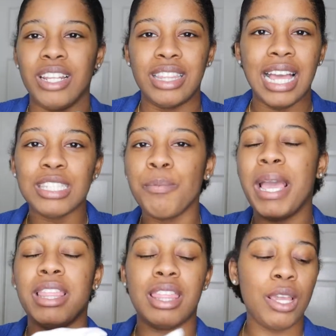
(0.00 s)
And that's
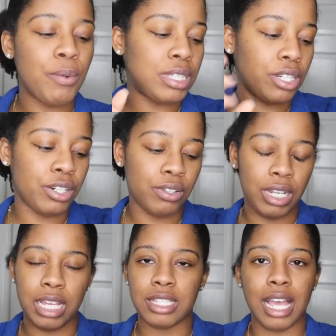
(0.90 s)
my thing with
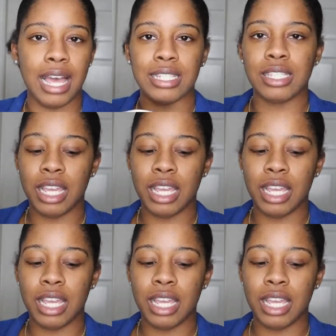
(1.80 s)
turtlenecks, guys.